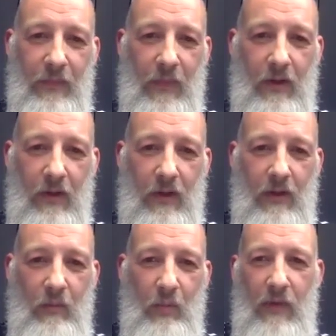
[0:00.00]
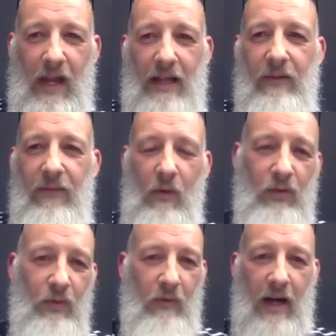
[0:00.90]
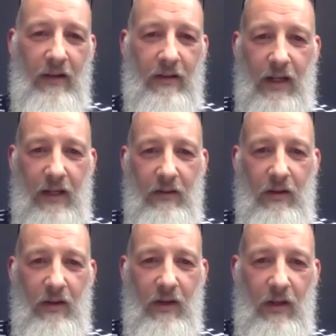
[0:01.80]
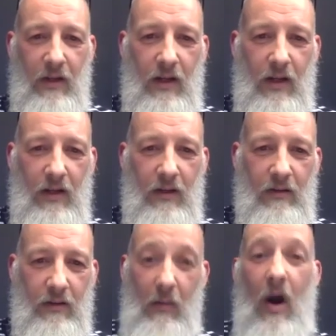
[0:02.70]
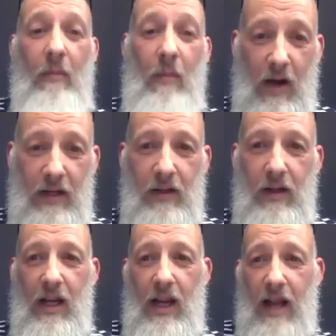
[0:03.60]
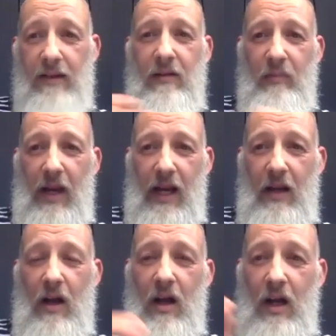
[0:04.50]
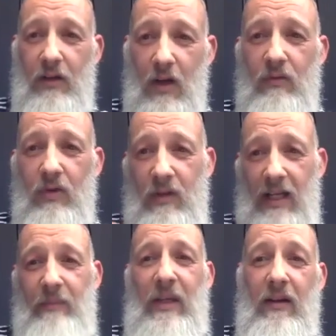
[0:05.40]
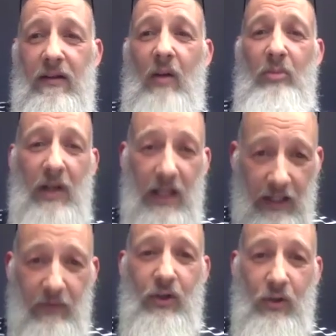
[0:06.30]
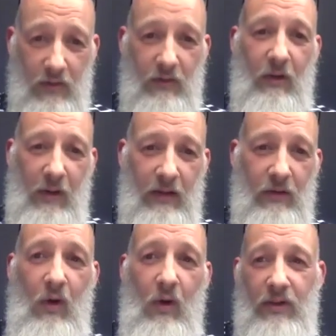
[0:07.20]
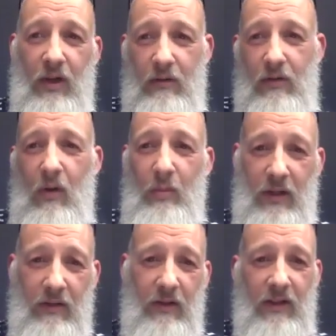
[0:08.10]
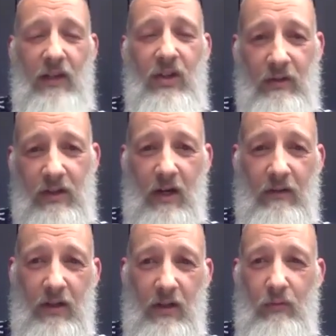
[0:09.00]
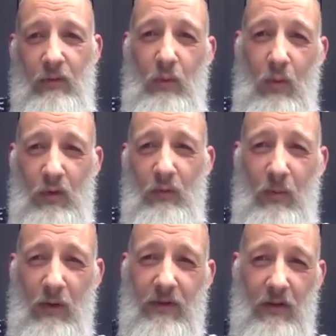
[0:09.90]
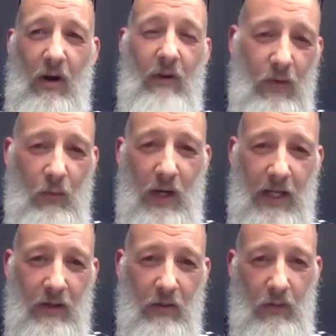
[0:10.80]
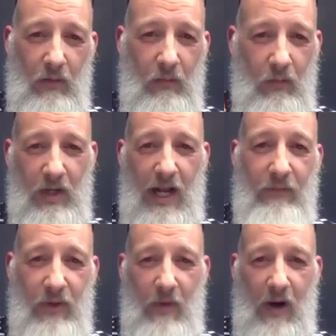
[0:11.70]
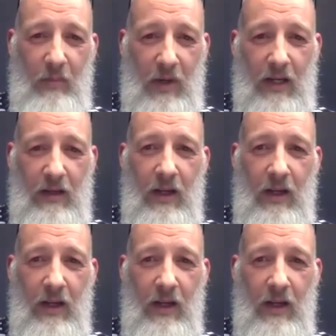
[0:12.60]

Mm-hmm. But that's a false morality to my mind it has to be i don't do this because i believe i shouldn't do it not so not because the teacher is going to reward me with star of the week or whatever it might be